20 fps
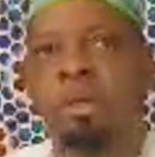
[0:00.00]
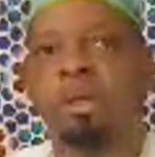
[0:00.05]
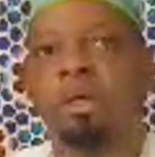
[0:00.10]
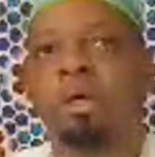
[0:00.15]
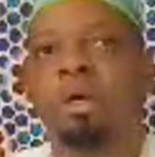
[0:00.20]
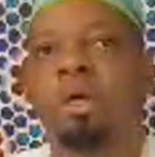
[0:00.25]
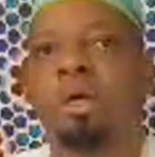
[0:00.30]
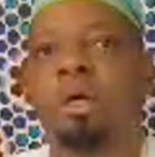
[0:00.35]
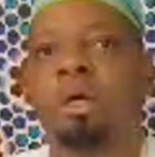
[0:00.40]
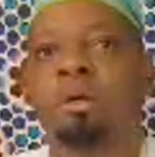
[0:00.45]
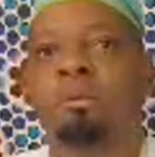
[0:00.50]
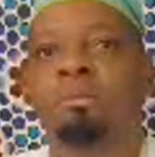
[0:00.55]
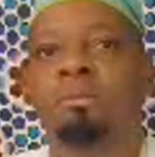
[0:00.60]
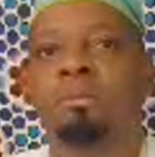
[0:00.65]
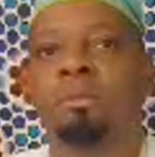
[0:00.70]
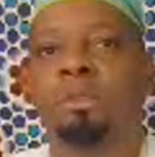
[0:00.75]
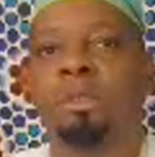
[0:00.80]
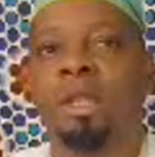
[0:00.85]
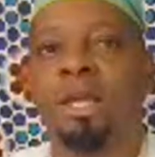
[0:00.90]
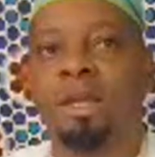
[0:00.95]

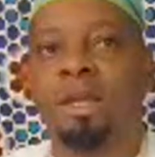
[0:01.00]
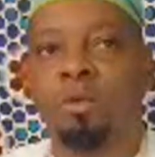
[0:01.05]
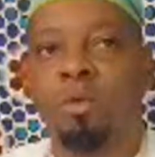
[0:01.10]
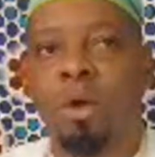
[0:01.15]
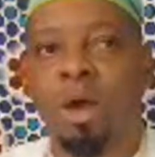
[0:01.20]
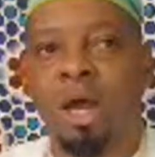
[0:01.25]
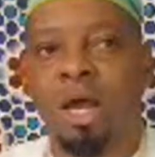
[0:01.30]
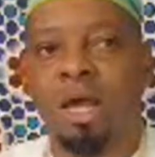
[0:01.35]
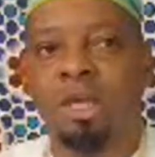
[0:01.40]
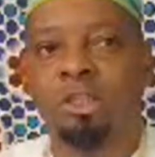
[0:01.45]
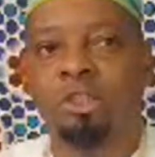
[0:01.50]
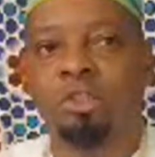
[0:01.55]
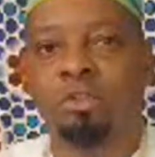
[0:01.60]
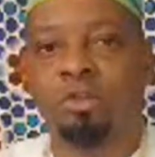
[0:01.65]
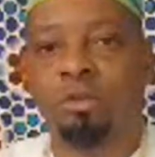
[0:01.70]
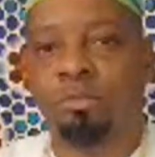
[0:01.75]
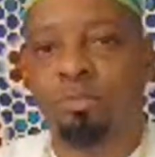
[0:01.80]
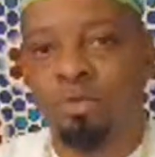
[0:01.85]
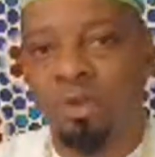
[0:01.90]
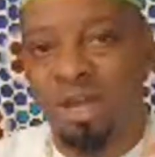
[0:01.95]
Likewise, you're
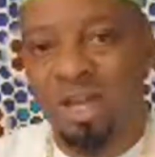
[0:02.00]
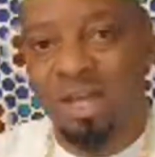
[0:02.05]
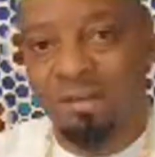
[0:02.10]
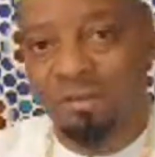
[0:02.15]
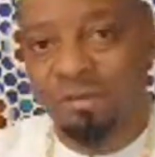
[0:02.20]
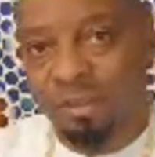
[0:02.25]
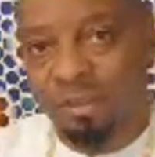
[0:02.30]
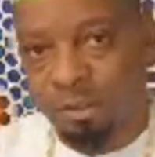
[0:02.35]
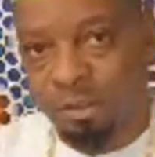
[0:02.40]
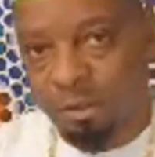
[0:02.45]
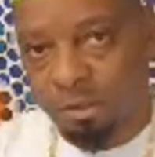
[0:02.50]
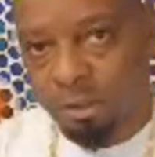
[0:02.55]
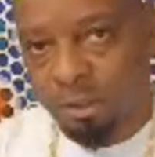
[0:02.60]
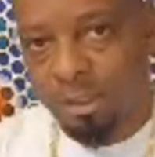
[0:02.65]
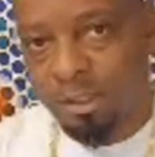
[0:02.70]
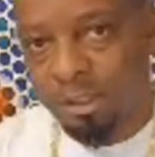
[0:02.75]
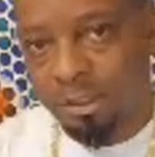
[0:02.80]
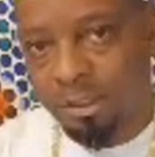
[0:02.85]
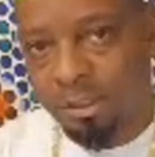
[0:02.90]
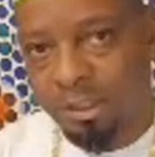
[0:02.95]
deprived
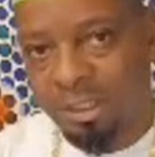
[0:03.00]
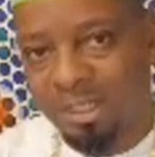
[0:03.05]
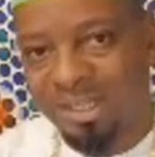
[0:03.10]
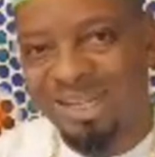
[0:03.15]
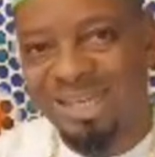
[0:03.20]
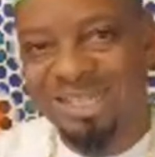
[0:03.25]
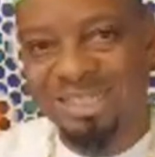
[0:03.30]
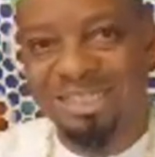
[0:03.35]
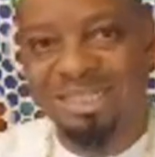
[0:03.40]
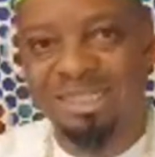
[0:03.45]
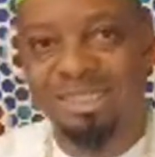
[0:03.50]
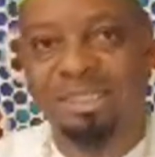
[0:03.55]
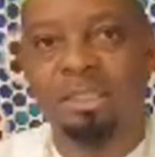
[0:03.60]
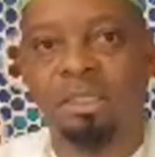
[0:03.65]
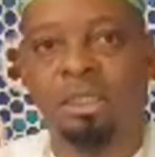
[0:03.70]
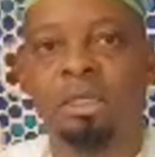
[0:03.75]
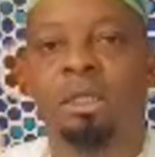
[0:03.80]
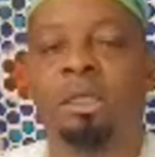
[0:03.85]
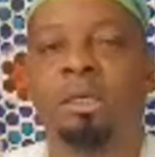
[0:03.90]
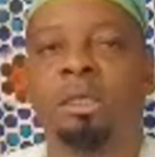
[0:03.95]
light.
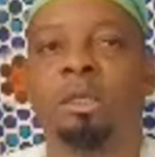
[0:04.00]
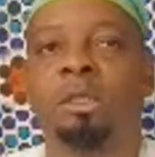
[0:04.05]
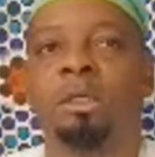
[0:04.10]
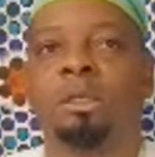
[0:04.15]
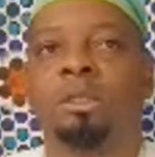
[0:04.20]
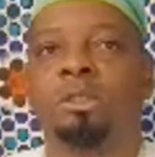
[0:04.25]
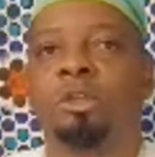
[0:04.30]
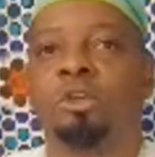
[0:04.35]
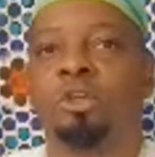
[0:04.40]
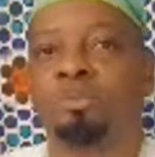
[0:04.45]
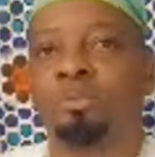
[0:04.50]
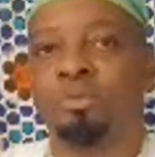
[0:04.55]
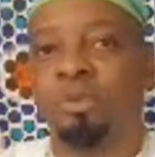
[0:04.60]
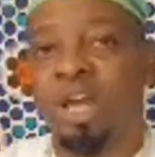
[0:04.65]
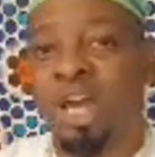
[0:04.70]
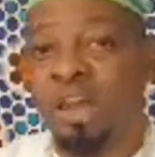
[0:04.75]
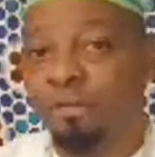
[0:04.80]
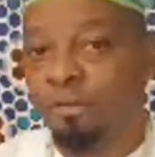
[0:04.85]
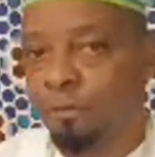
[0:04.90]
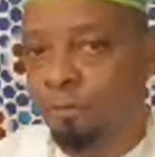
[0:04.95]
You're
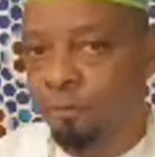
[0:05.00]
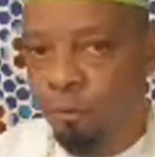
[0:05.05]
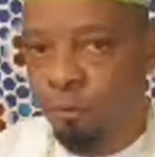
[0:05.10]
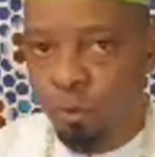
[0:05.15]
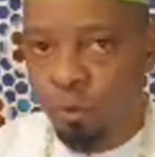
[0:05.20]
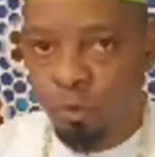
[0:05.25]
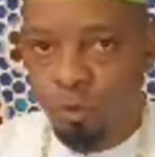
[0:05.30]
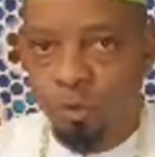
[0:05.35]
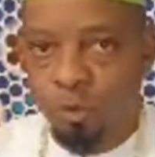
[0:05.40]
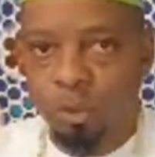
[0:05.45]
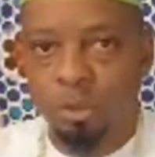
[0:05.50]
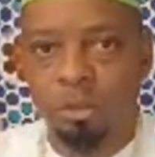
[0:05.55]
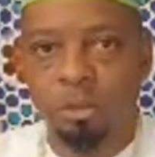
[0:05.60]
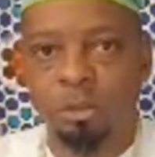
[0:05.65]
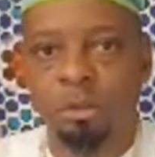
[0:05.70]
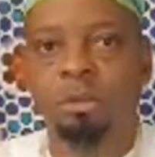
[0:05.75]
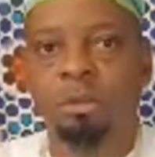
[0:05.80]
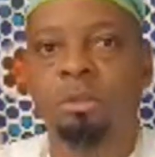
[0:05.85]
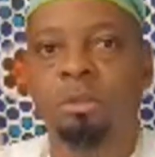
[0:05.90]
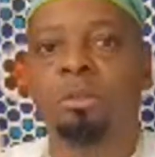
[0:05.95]
deprived food,
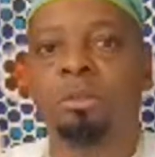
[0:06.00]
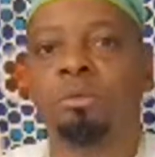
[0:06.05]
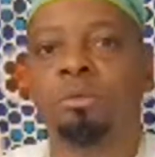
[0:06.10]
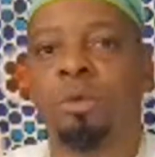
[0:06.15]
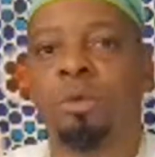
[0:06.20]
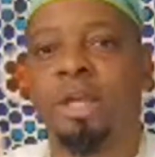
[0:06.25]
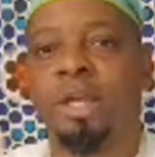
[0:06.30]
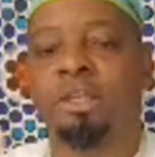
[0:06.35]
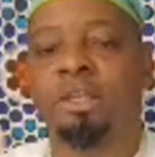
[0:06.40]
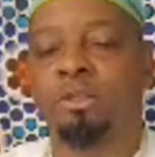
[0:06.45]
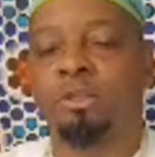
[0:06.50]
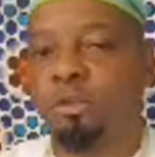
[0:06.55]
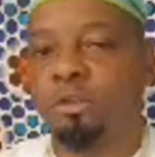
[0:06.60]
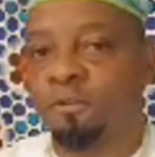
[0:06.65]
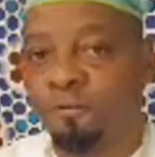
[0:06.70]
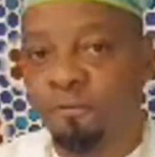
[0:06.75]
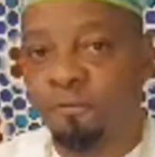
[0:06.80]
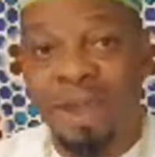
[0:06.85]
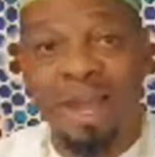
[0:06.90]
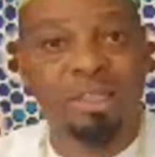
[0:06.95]
right? So it's
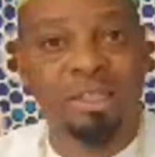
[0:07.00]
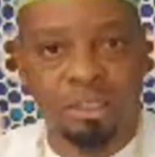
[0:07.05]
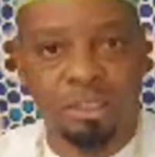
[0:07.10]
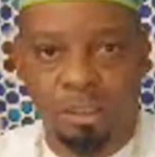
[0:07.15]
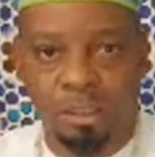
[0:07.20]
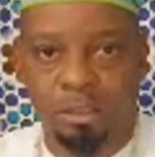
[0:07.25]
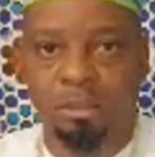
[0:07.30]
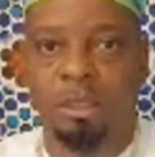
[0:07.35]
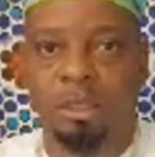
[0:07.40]
fasting